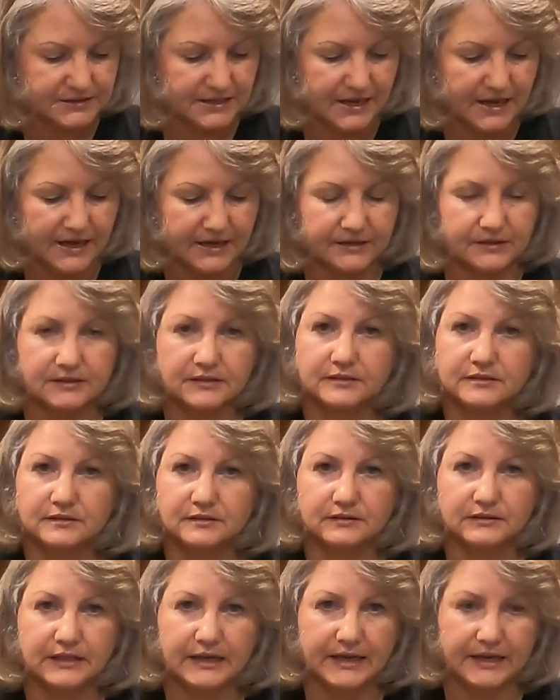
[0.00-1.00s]
that
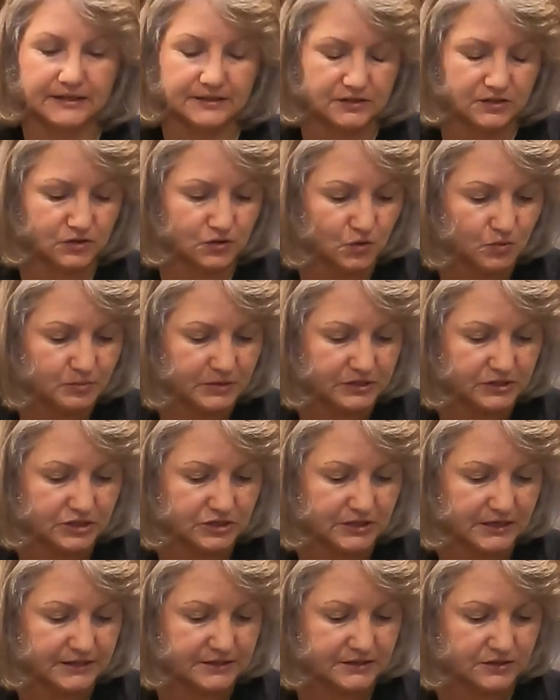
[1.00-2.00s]
lay so much
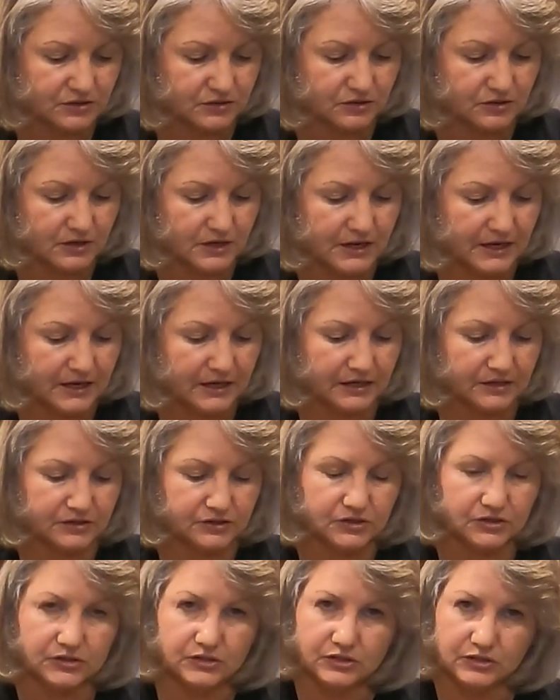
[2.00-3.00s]
nicer. It
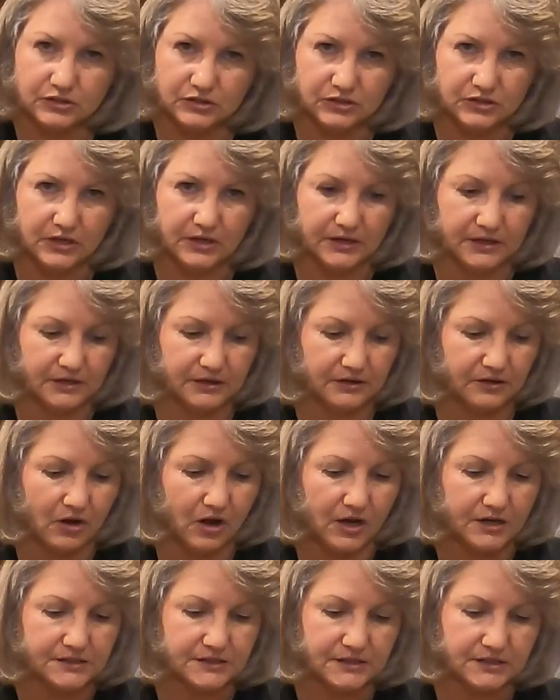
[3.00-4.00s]

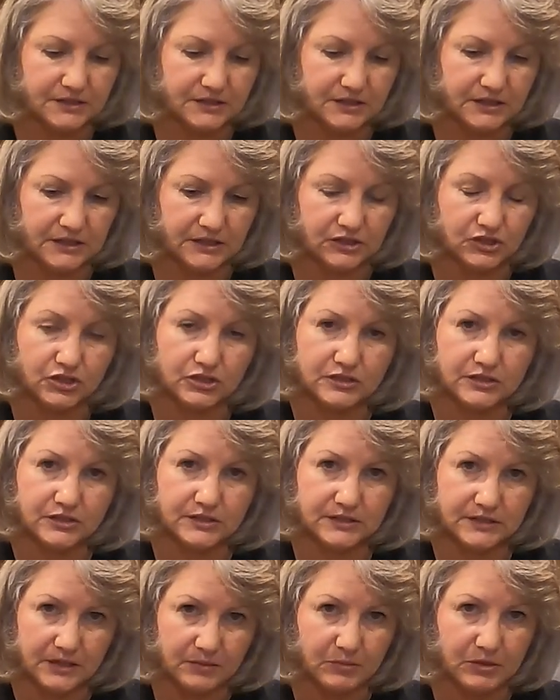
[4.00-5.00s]
causes the
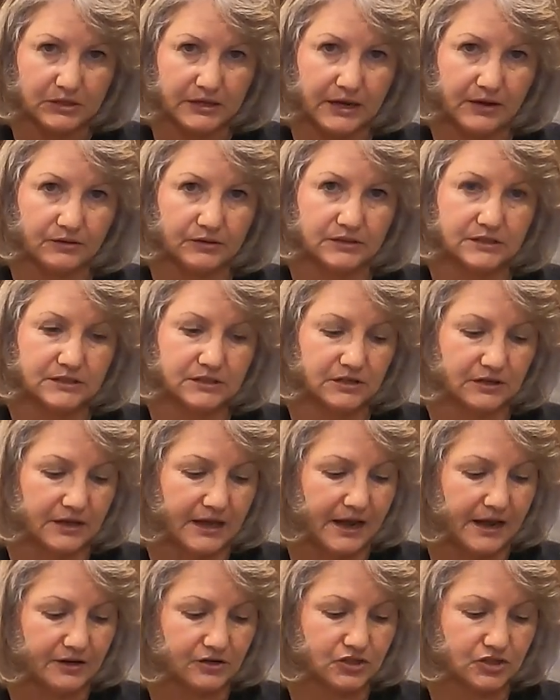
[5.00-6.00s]
seam allowance to
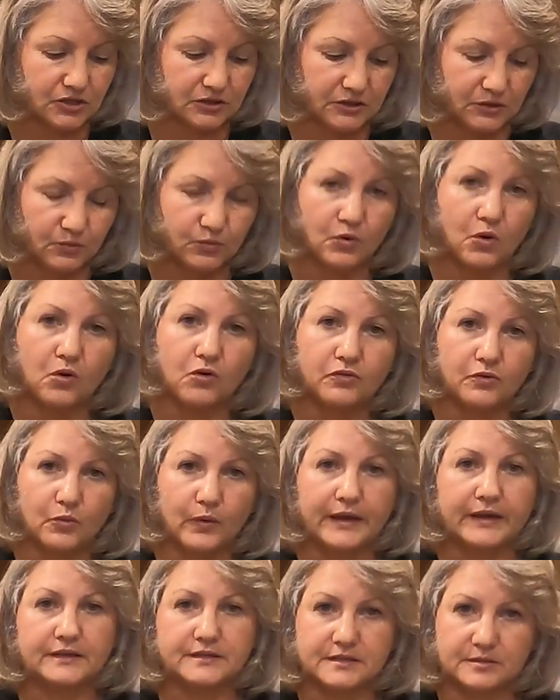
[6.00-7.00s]
actually roll the
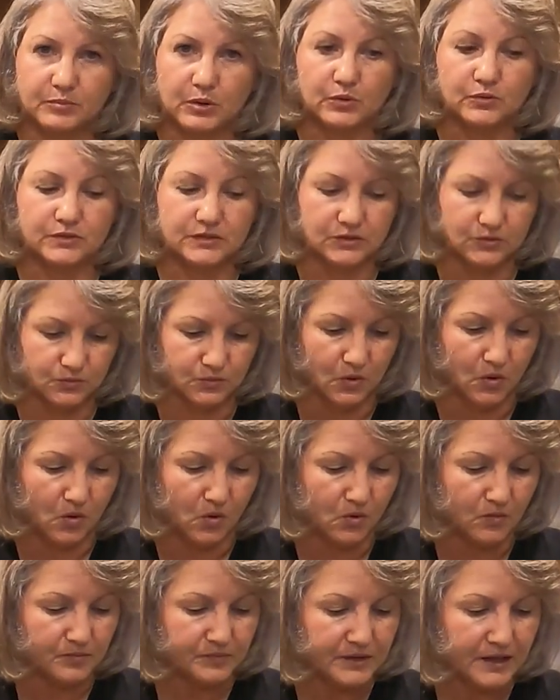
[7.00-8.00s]
way it's supposed to
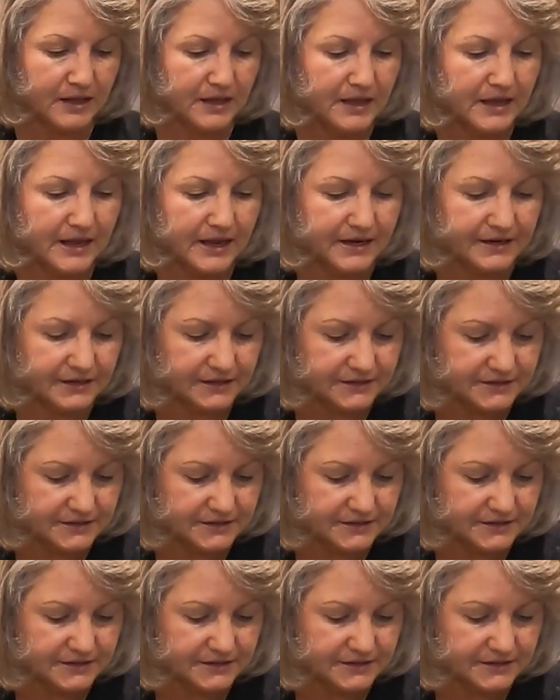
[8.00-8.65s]
roll. And I